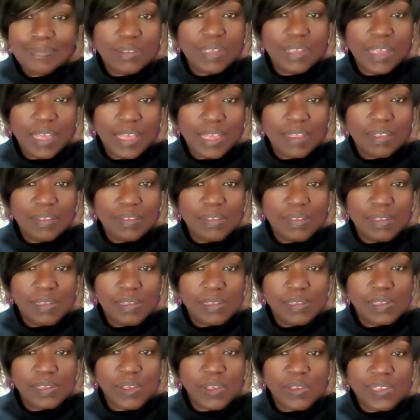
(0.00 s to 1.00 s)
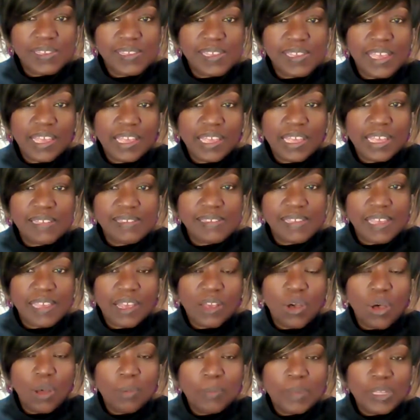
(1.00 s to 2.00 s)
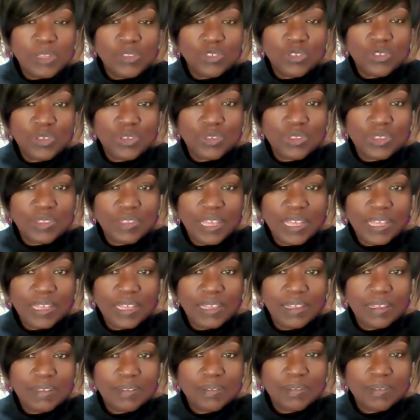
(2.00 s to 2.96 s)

Yeah. So is it common, do you think?